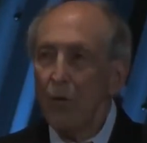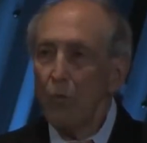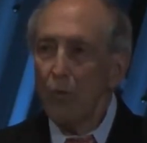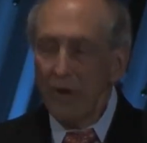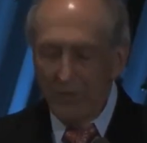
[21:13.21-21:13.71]

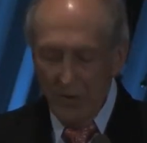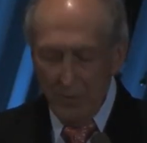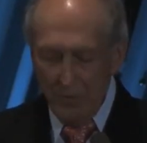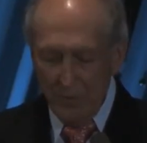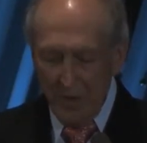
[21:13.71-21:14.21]
One of the
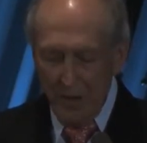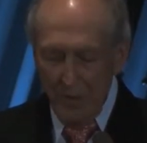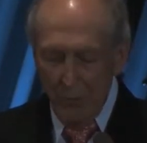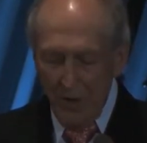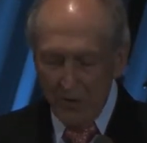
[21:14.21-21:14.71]

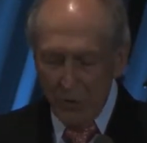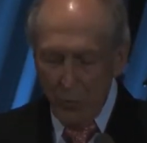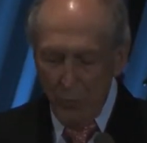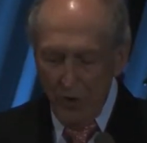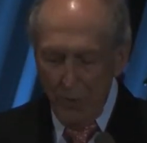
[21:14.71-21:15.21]
practical
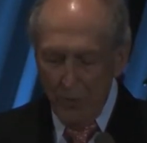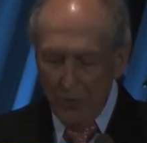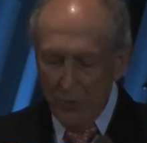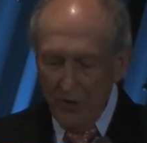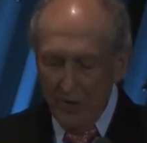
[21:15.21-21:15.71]

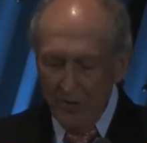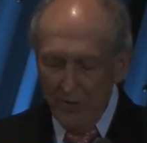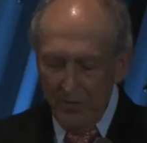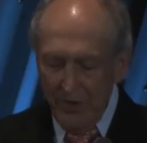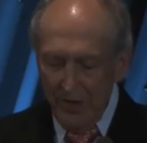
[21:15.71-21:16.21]
problems we had to
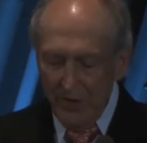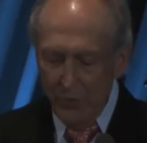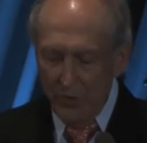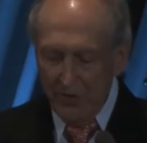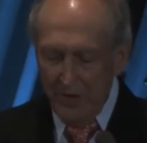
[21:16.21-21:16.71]
face
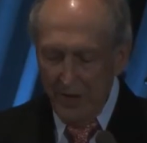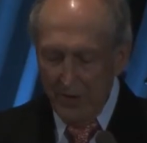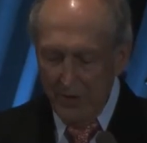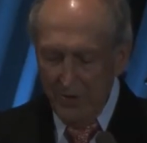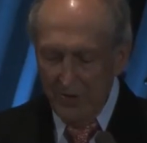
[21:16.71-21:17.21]
was how
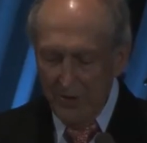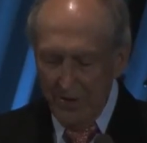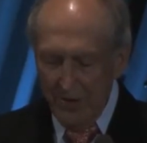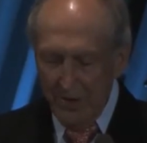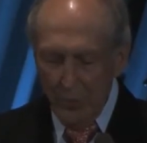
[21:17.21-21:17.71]
to
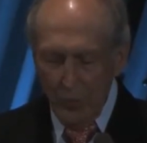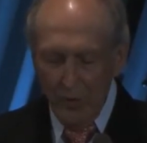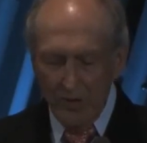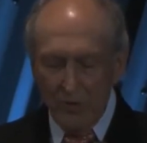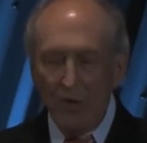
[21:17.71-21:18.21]
design
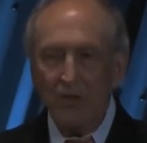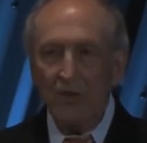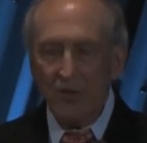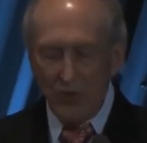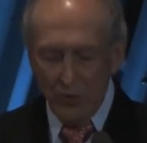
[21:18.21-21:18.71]
MOS
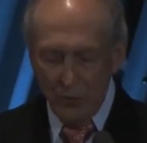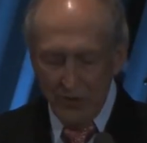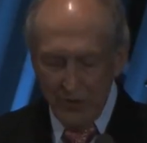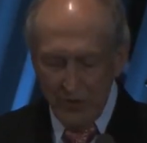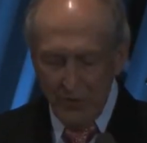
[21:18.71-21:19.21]
transistors with
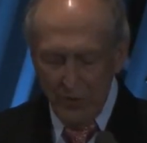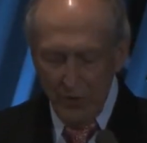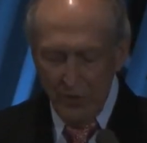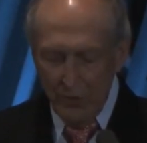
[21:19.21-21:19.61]
such very